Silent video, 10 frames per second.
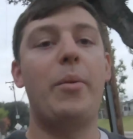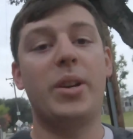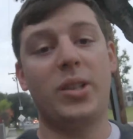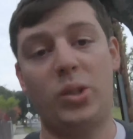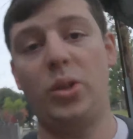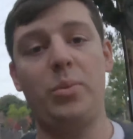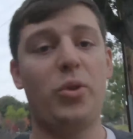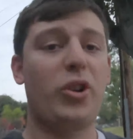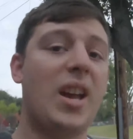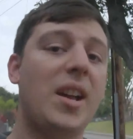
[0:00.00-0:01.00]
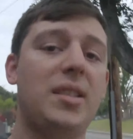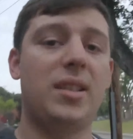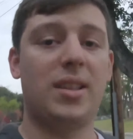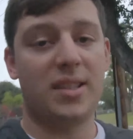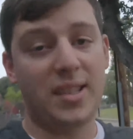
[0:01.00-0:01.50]
I would assume or guess
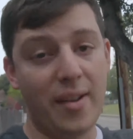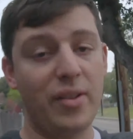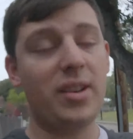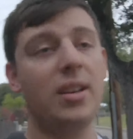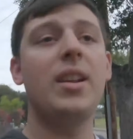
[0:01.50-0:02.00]
that the 7